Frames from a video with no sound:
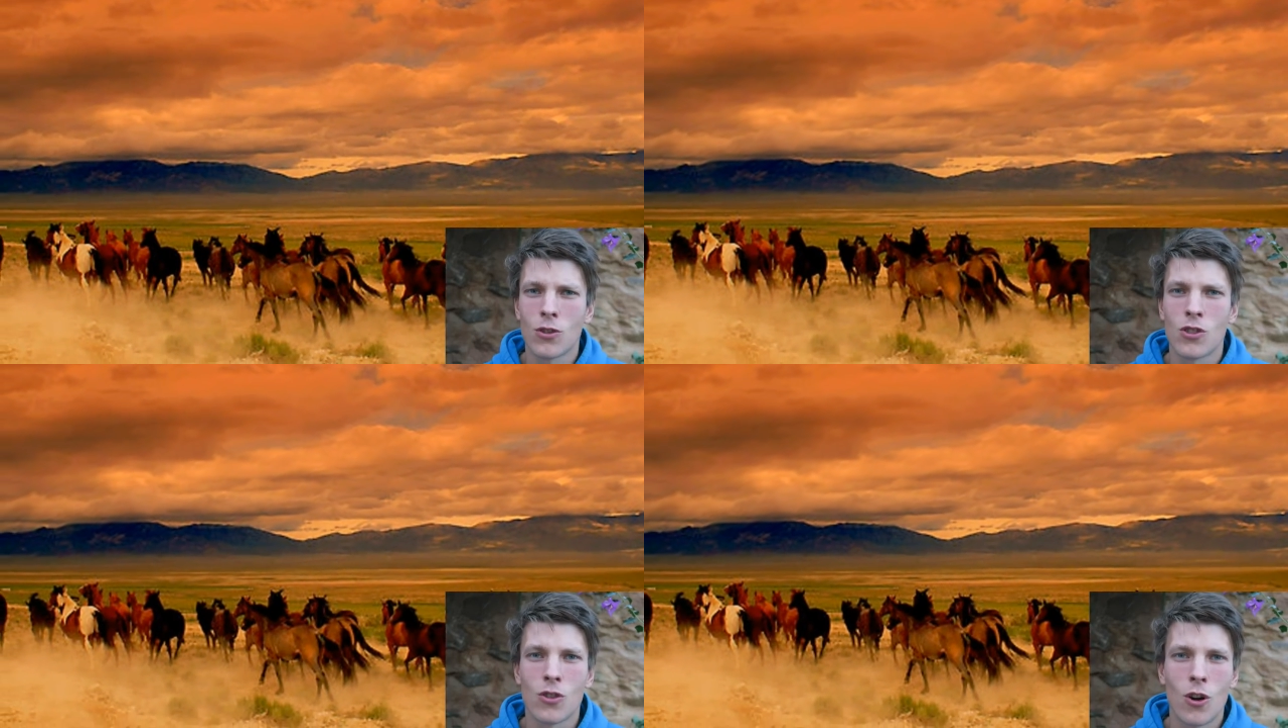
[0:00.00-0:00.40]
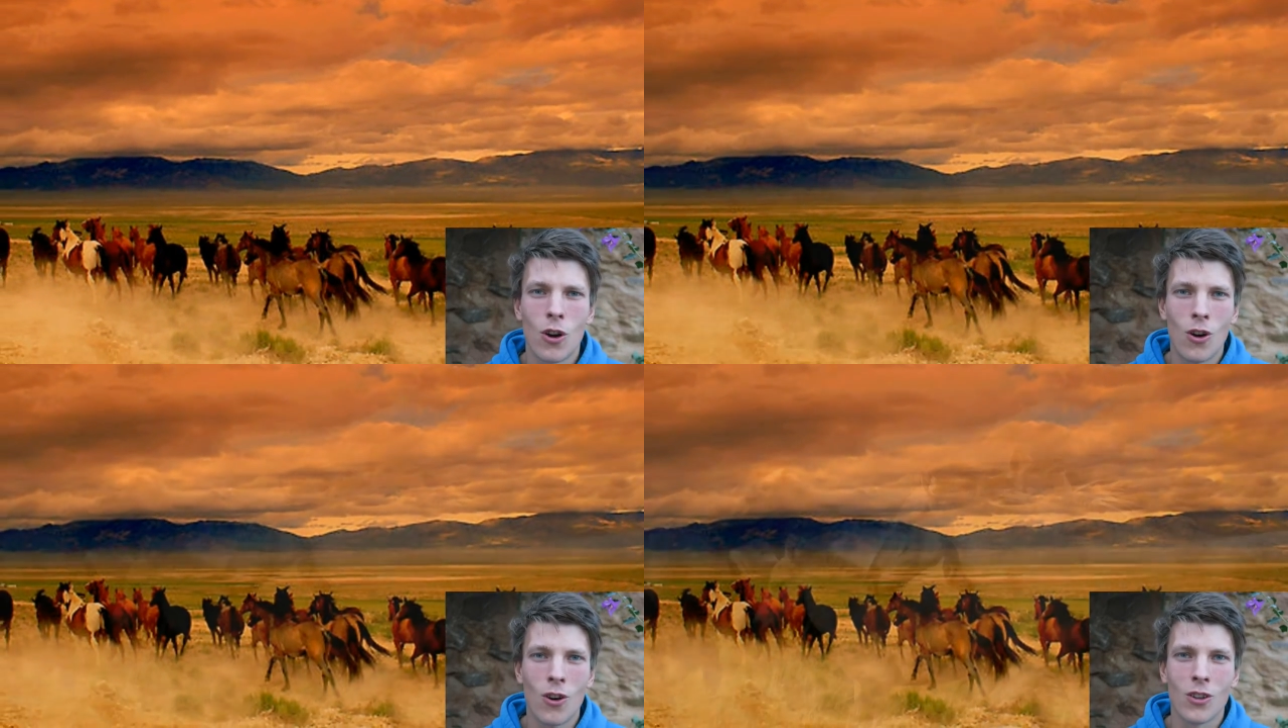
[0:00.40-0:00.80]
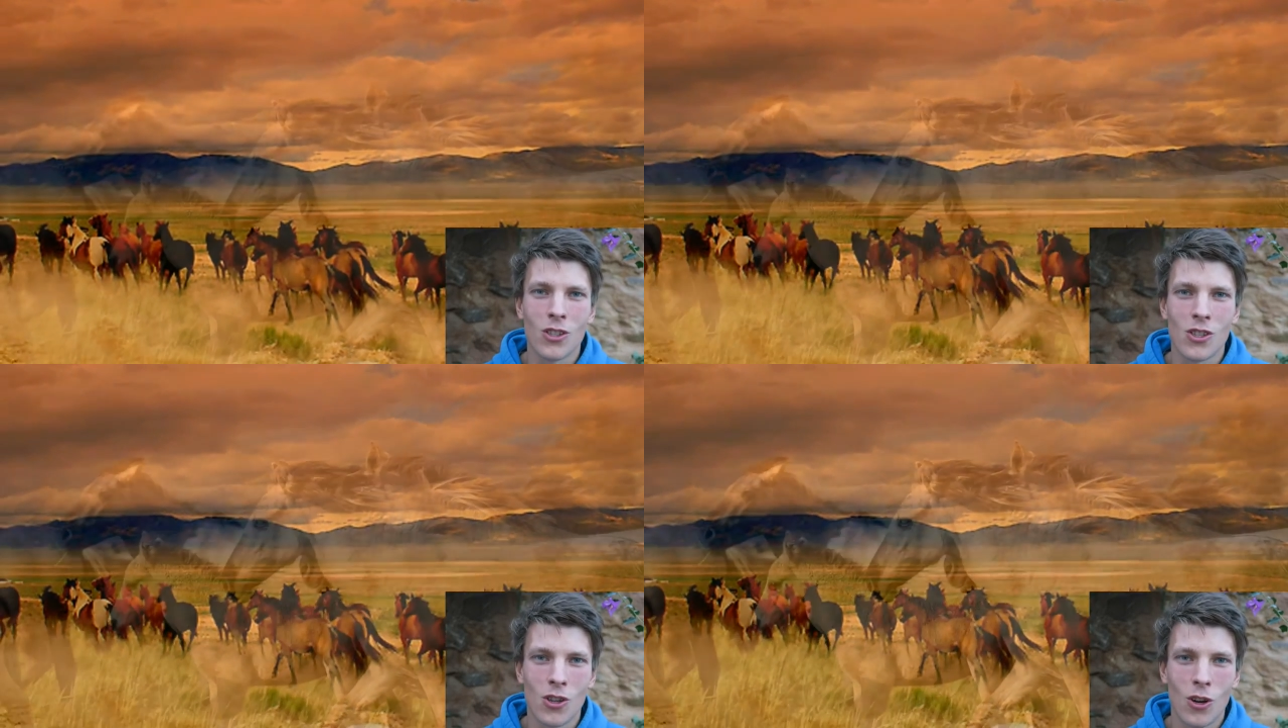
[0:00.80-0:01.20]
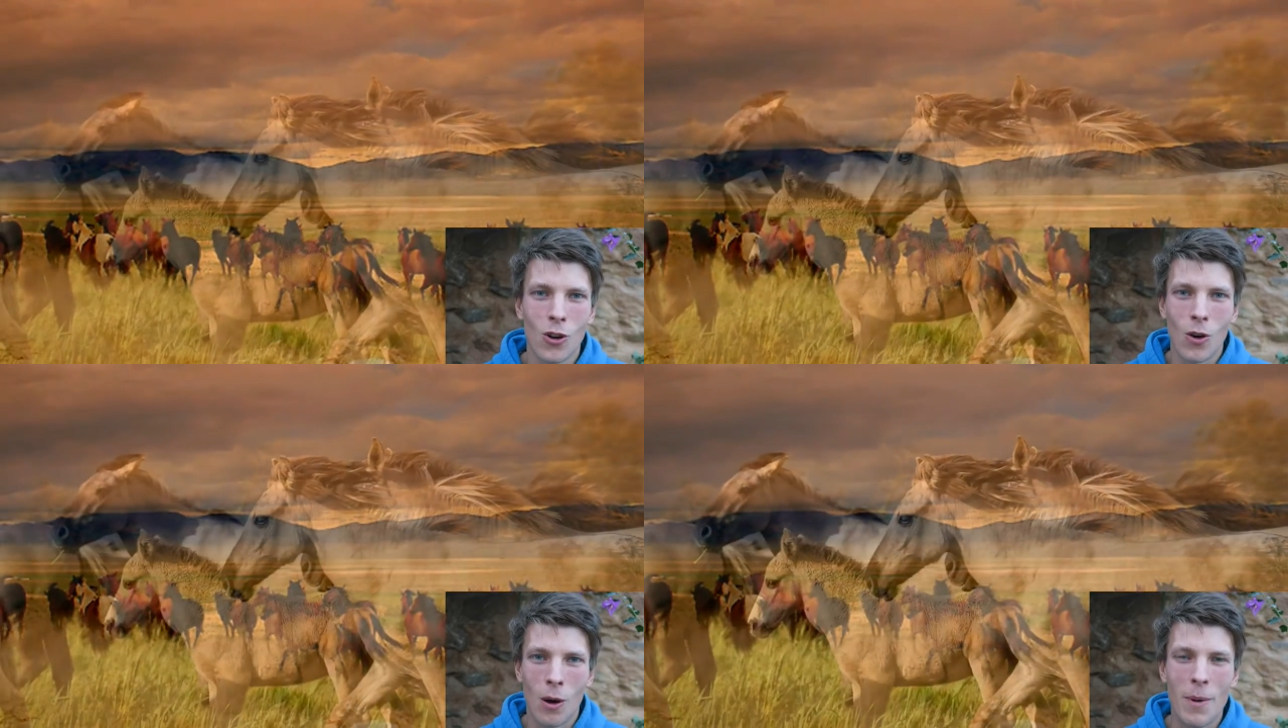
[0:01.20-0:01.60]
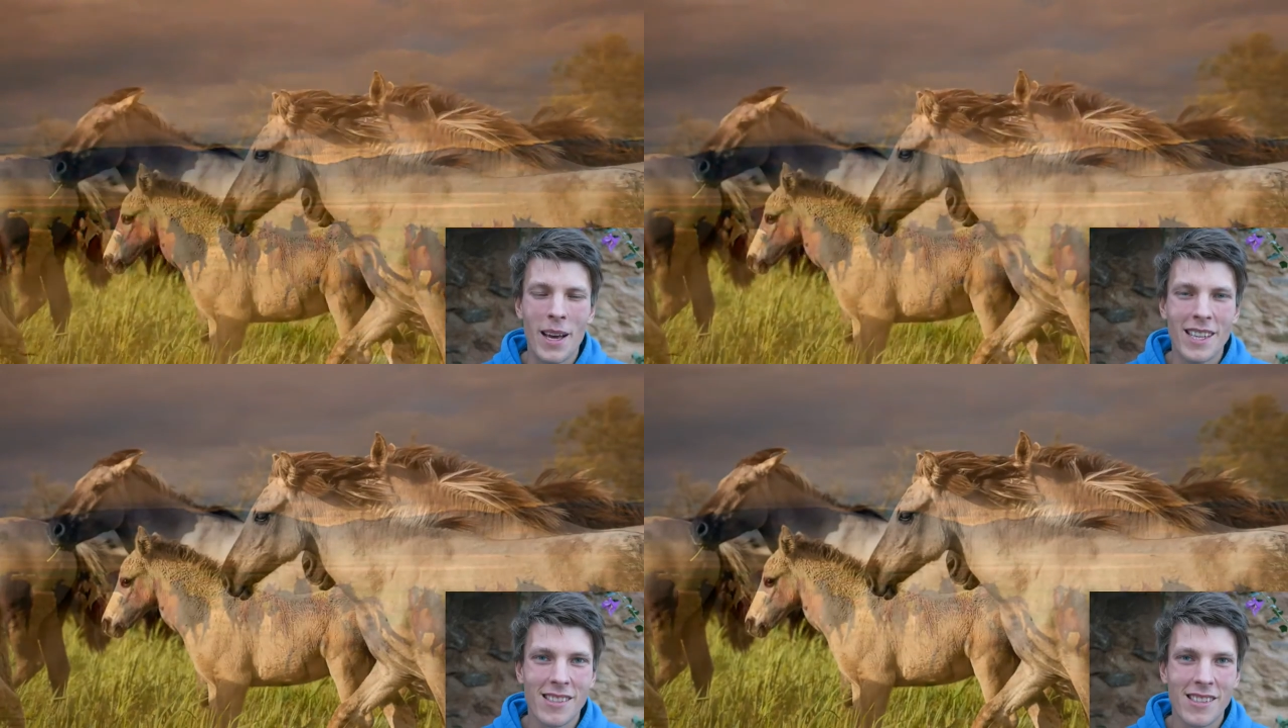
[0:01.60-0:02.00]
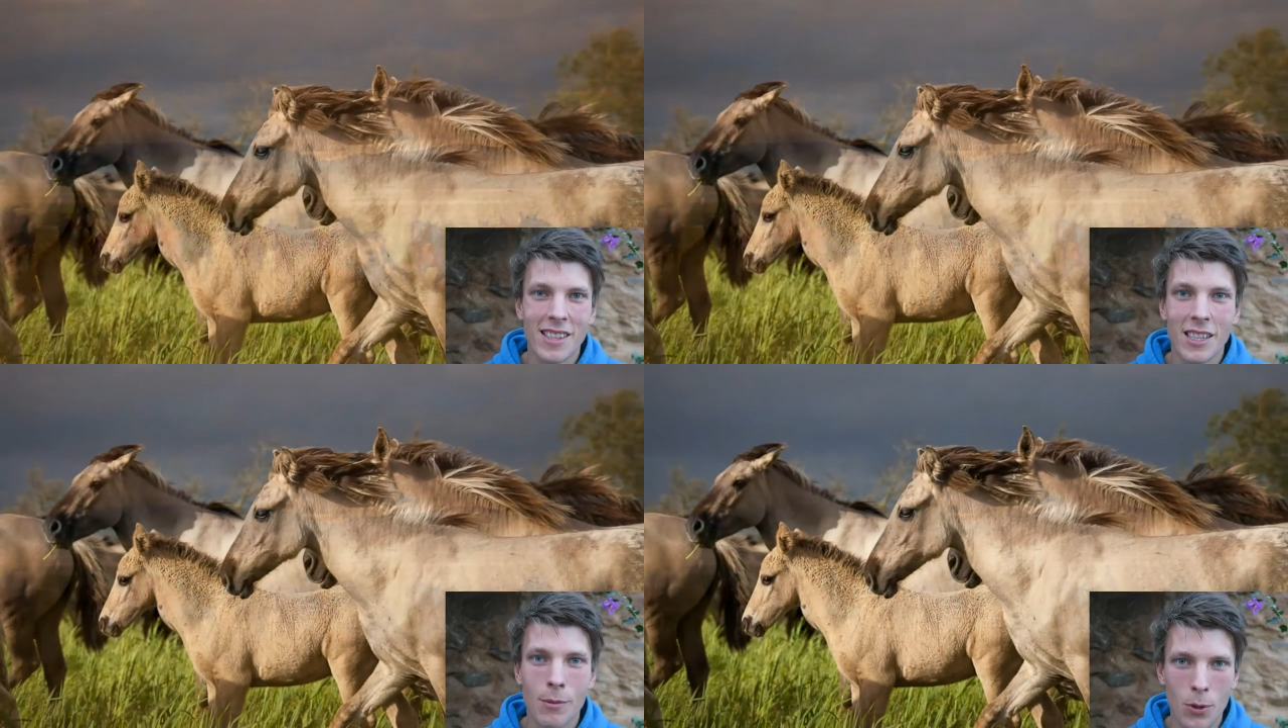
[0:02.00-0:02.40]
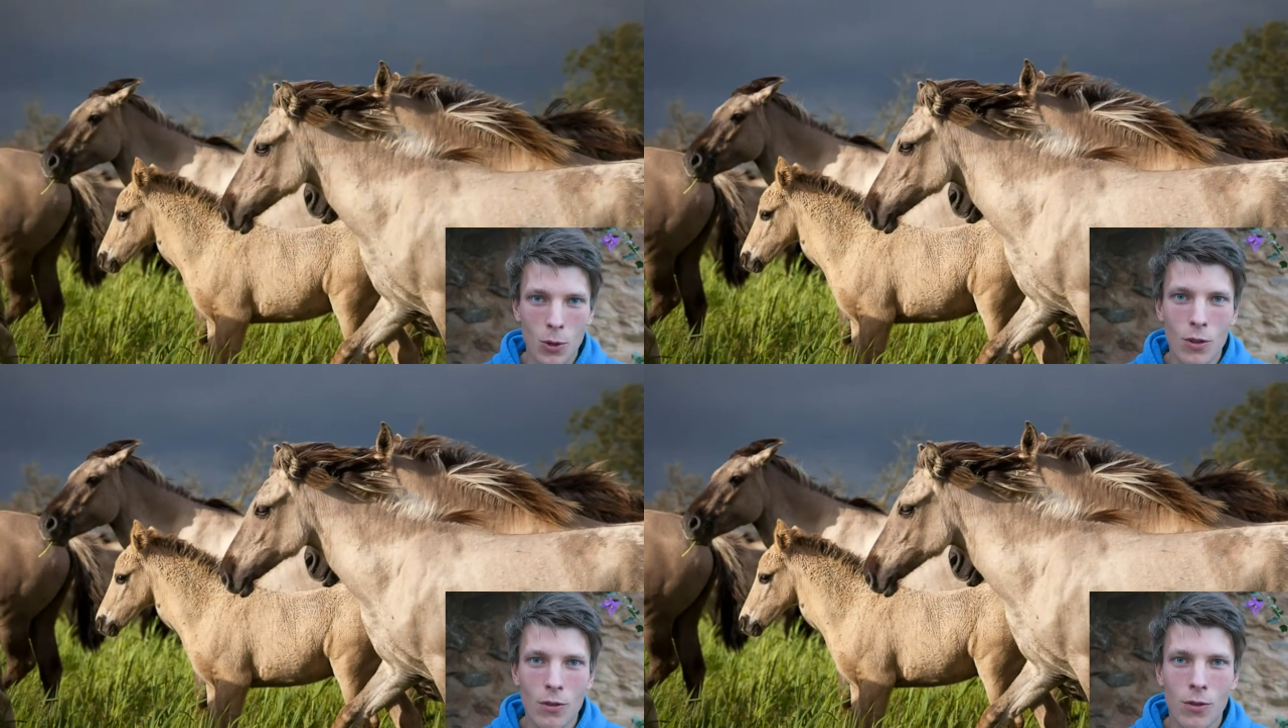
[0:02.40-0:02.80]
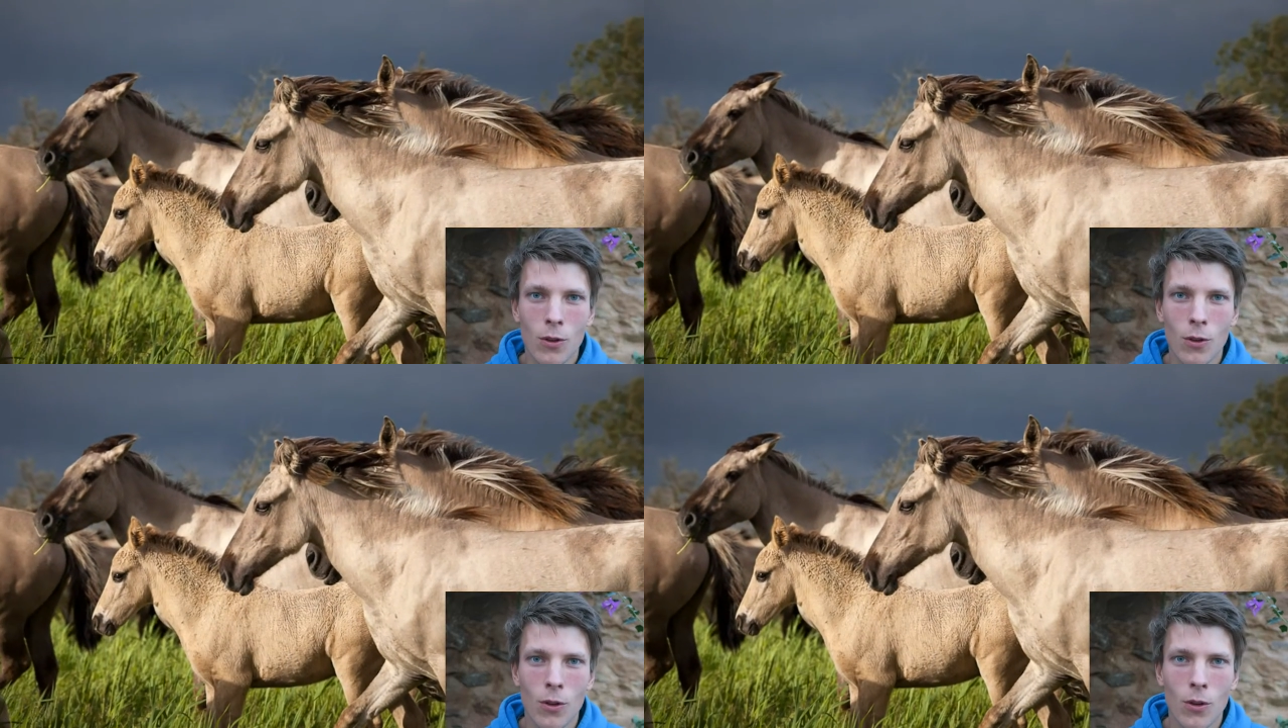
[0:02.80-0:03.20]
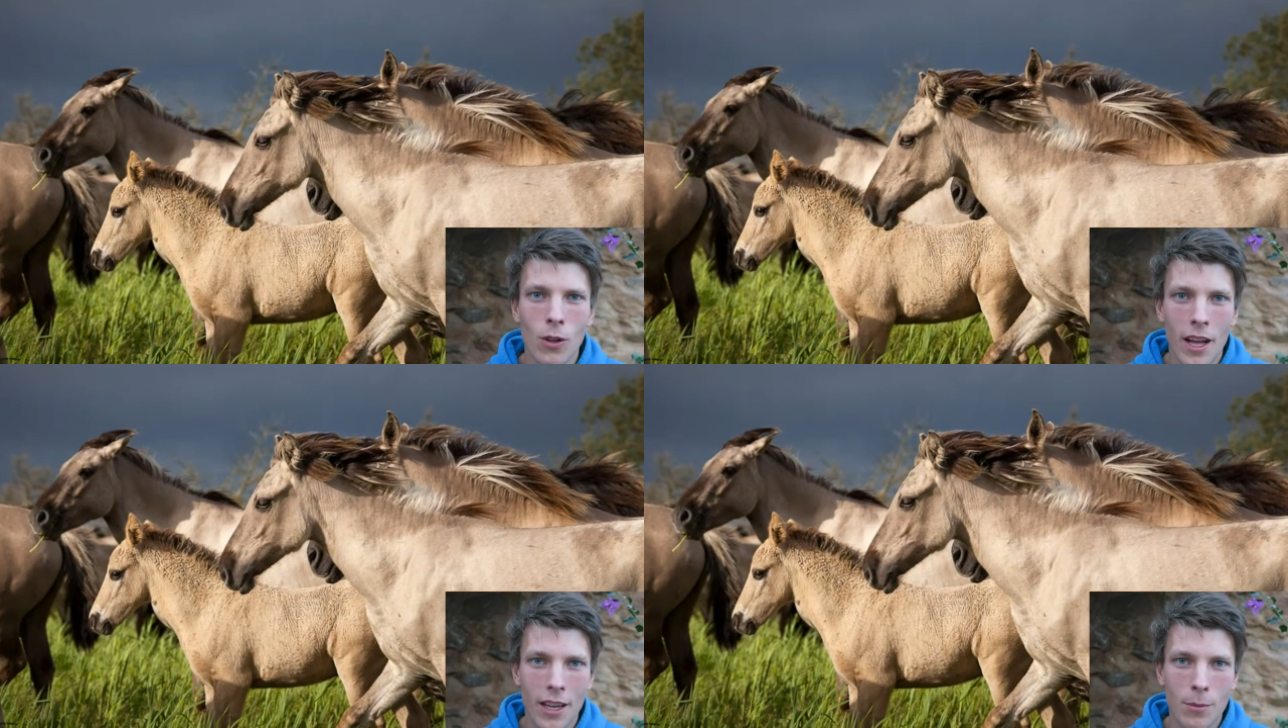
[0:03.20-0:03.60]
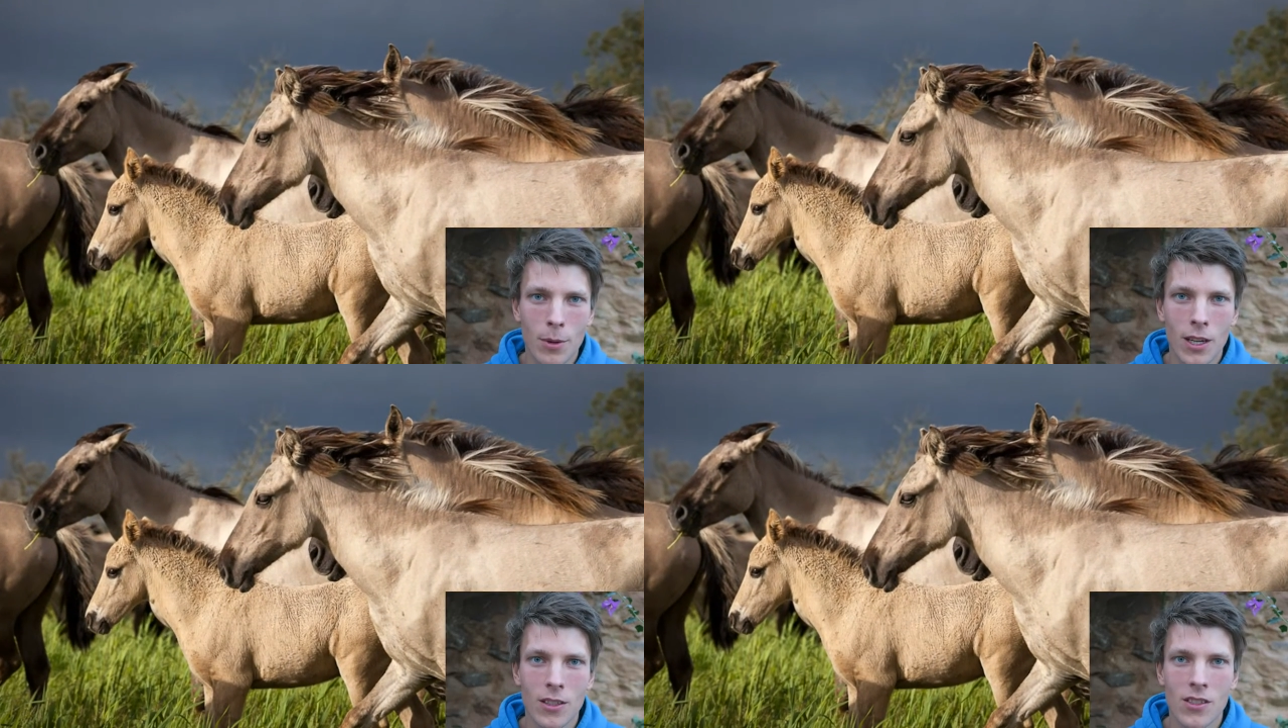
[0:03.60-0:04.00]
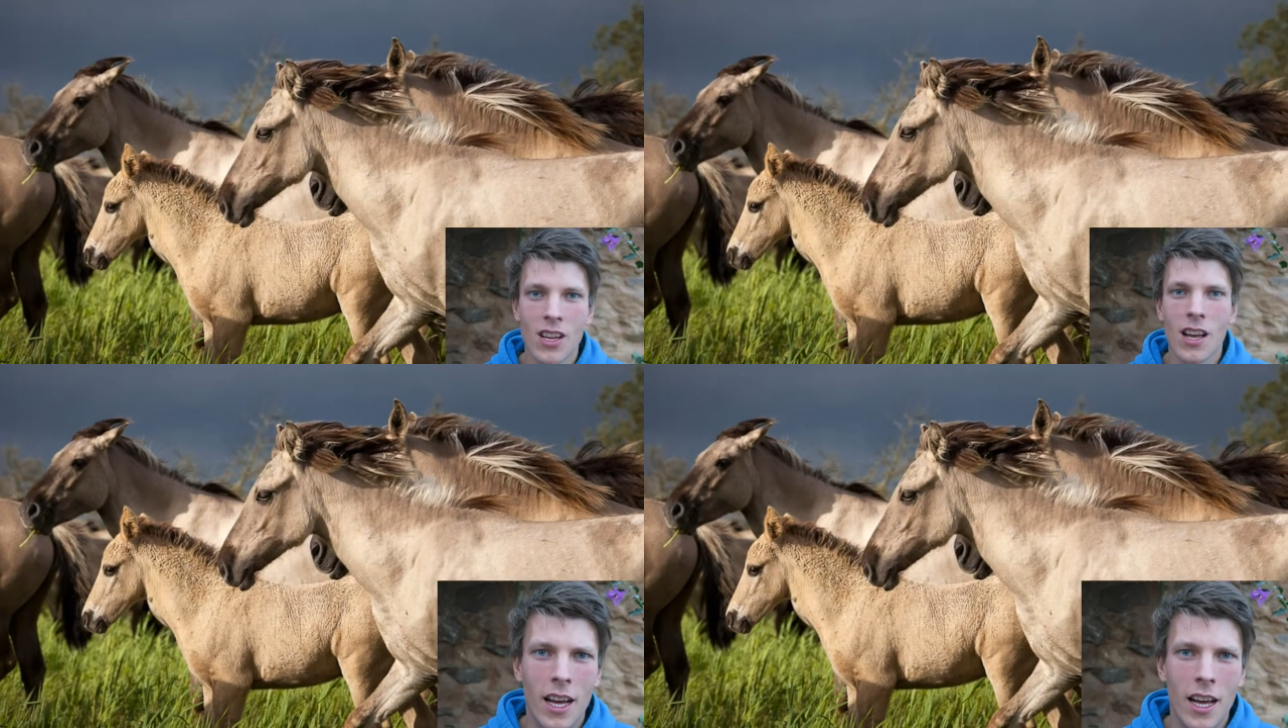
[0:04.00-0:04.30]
strong so amazing beautiful animals